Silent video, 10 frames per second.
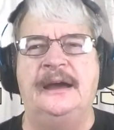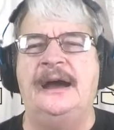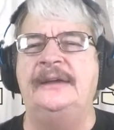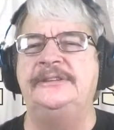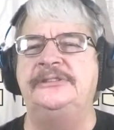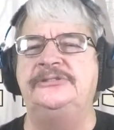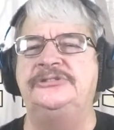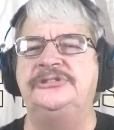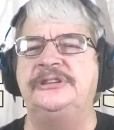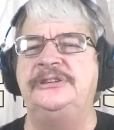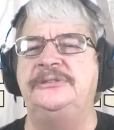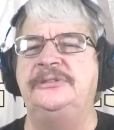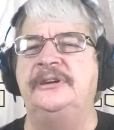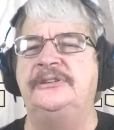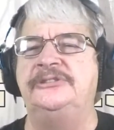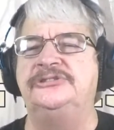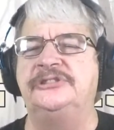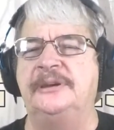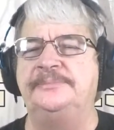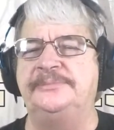I didn't see you there. You
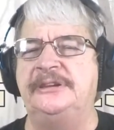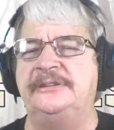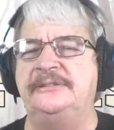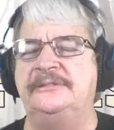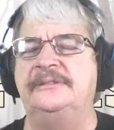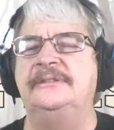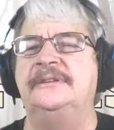slipped in